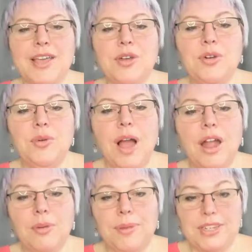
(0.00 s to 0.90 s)
Who
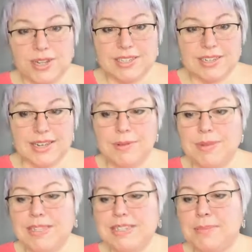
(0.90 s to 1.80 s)
are we trusting when
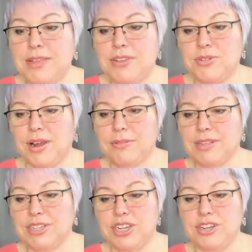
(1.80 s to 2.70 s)
we step into our
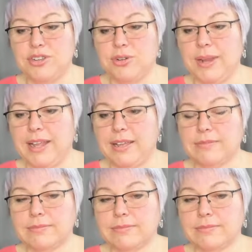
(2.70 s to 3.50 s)
religion and do a reading?